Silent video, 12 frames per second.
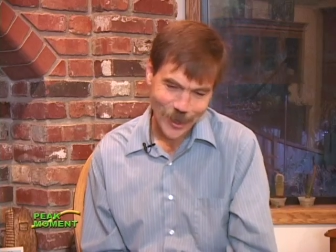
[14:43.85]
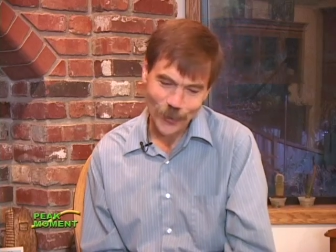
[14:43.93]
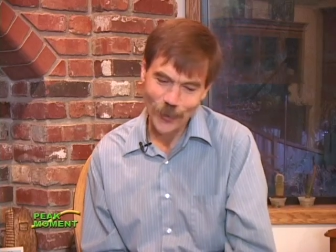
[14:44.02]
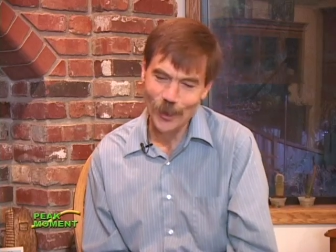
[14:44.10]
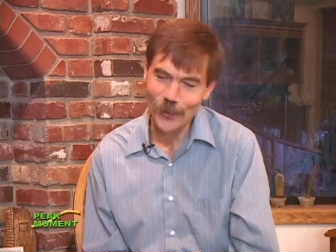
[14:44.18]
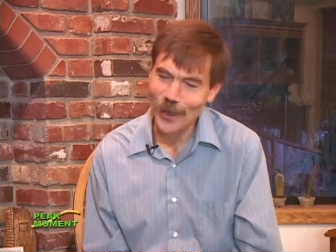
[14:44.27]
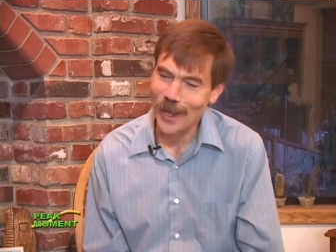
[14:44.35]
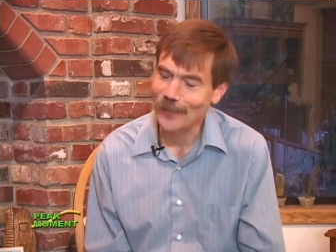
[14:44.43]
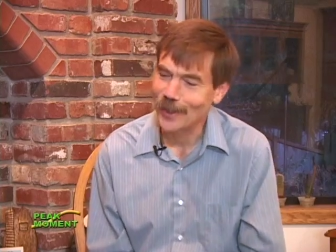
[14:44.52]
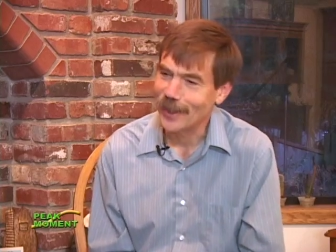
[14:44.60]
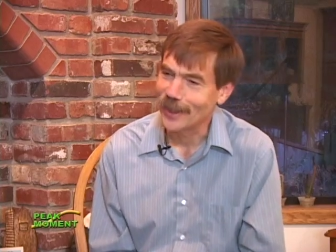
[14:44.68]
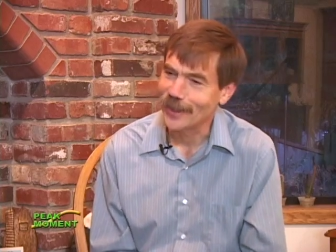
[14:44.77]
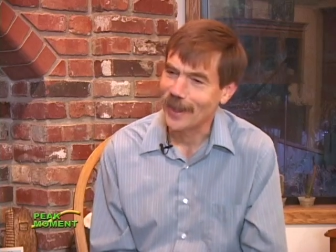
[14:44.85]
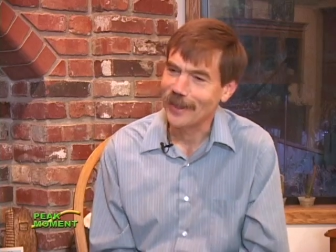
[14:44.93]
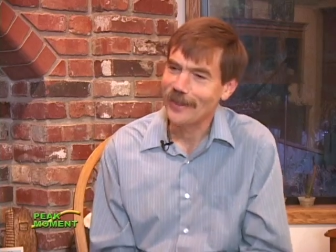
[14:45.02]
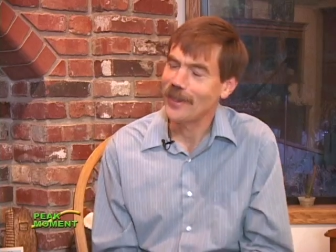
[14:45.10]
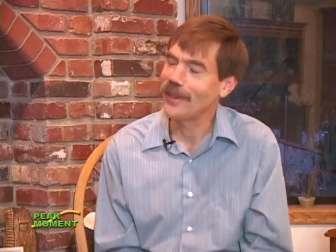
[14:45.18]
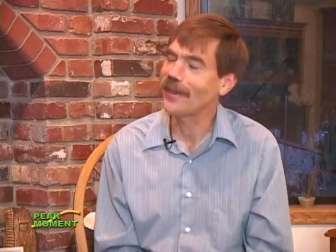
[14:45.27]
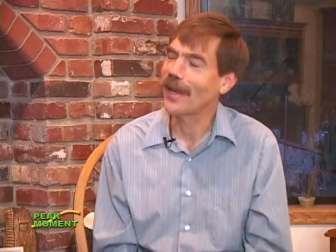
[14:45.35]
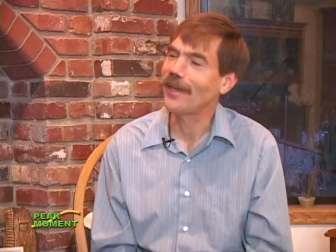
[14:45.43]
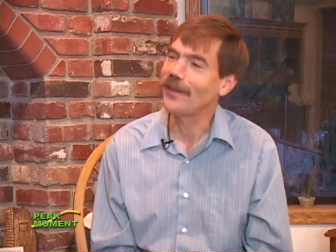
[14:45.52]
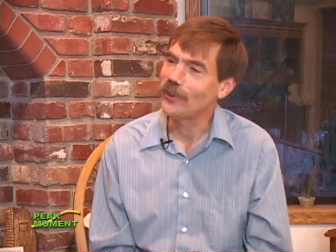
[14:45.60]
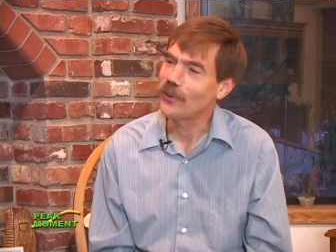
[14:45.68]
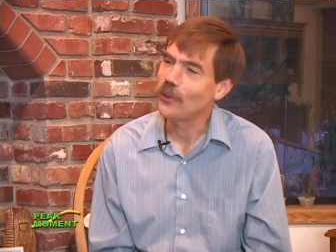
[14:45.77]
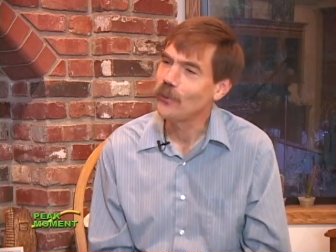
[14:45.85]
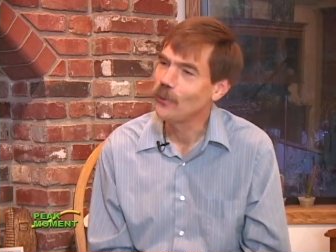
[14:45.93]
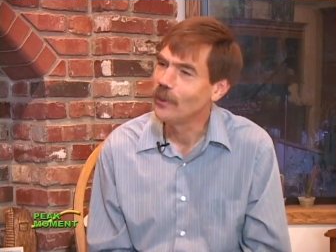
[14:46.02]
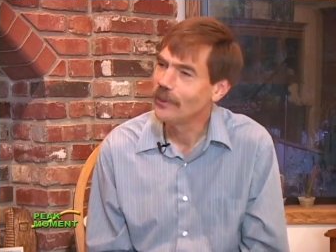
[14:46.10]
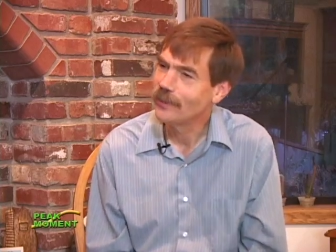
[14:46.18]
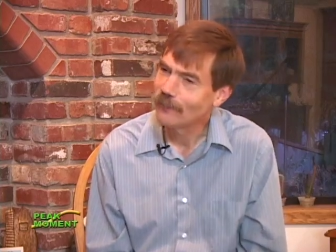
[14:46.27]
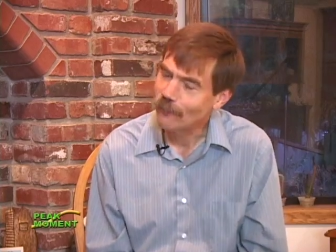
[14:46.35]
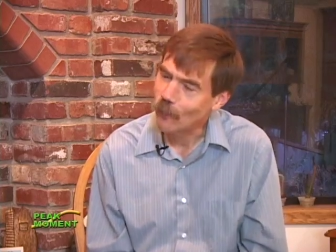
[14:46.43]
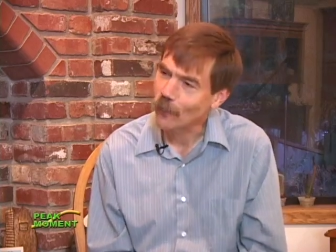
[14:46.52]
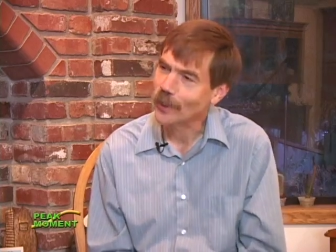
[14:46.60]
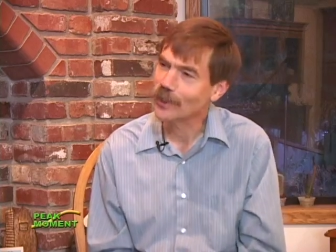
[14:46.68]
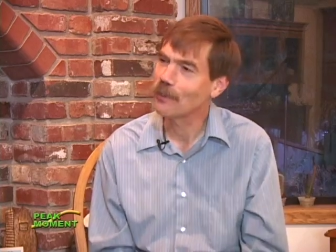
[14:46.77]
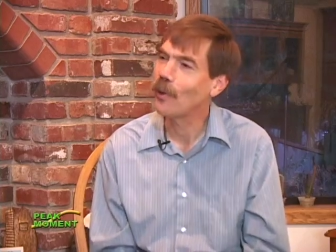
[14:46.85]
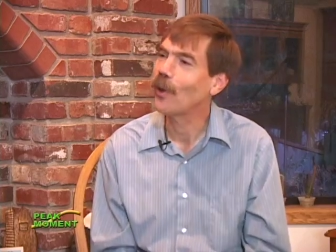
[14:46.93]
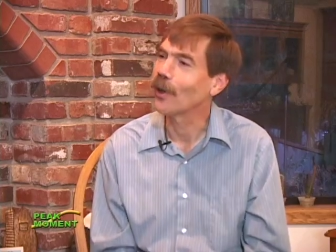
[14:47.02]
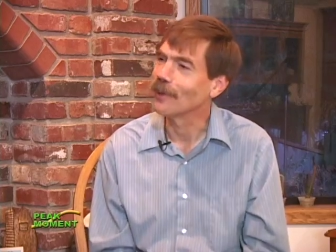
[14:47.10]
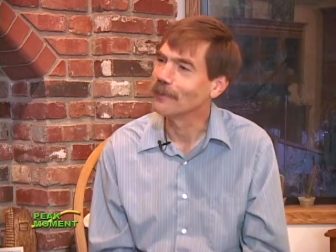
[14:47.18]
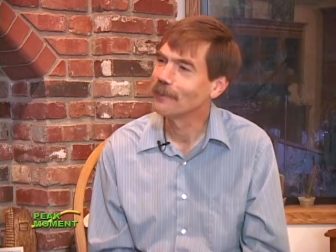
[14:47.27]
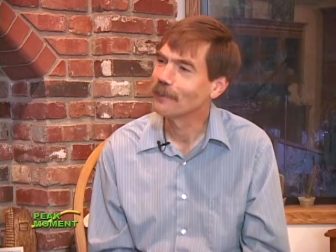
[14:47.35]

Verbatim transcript: Well, we have a 1992 Ford Explorer.